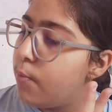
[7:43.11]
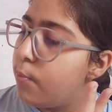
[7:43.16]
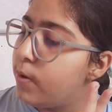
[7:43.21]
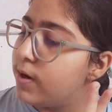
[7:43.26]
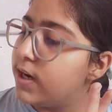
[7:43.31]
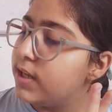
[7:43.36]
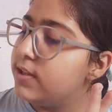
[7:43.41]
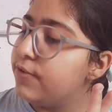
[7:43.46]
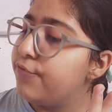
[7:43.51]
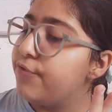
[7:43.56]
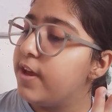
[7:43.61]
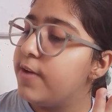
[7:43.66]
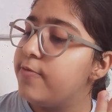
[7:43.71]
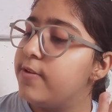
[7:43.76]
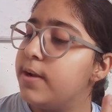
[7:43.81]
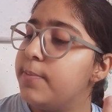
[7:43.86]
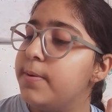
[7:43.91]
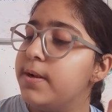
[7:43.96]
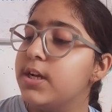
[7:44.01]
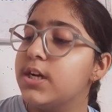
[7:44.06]
What are the
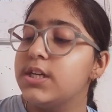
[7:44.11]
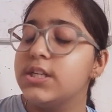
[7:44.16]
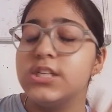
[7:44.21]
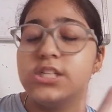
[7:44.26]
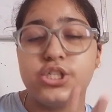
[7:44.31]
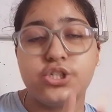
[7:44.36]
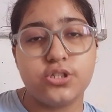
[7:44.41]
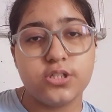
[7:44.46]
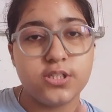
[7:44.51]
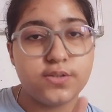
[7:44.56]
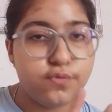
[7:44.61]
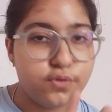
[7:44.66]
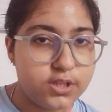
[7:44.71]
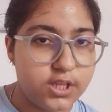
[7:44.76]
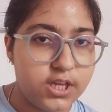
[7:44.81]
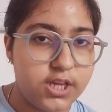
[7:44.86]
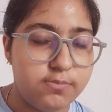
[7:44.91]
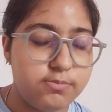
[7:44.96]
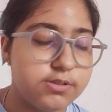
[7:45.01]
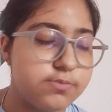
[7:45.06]
favorable conditions for
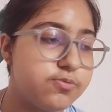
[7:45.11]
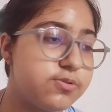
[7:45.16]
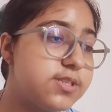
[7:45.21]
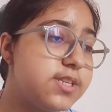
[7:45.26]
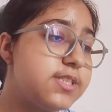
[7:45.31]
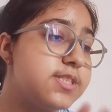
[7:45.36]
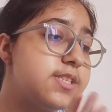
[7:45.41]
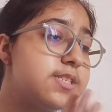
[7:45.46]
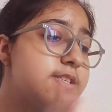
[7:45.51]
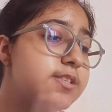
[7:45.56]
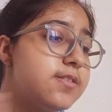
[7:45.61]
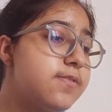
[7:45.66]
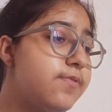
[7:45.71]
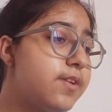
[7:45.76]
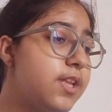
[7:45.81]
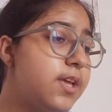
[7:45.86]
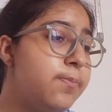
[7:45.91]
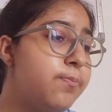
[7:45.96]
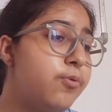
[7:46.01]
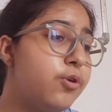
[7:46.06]
the Haber's process? This is a
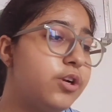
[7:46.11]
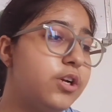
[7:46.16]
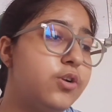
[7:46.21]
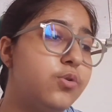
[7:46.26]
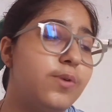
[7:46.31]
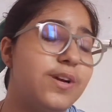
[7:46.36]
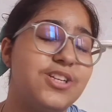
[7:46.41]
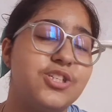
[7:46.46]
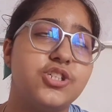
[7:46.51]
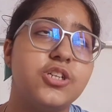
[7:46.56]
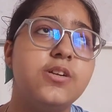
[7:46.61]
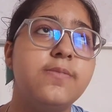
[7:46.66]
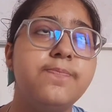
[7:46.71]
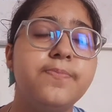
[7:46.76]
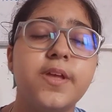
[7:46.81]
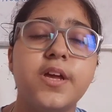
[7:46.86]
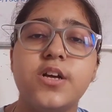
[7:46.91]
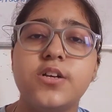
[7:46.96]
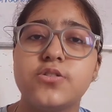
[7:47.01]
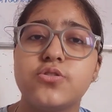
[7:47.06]
very important question.
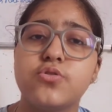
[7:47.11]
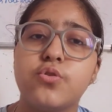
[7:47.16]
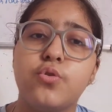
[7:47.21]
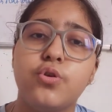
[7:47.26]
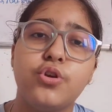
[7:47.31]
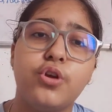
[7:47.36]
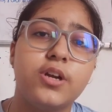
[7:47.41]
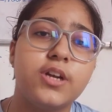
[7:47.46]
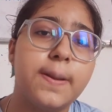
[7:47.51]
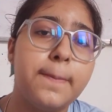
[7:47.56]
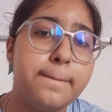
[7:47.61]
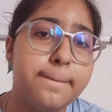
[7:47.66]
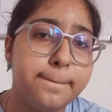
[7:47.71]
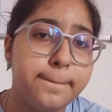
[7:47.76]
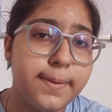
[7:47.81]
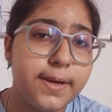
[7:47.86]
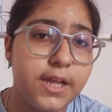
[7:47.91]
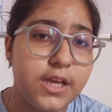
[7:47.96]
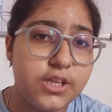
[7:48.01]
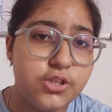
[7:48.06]
So your
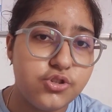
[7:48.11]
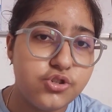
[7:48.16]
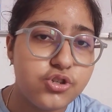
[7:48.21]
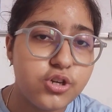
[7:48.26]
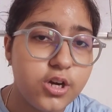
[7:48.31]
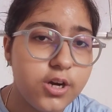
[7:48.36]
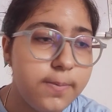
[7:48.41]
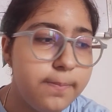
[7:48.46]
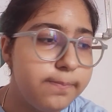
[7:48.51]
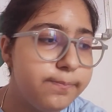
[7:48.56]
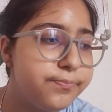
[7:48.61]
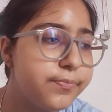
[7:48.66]
temperature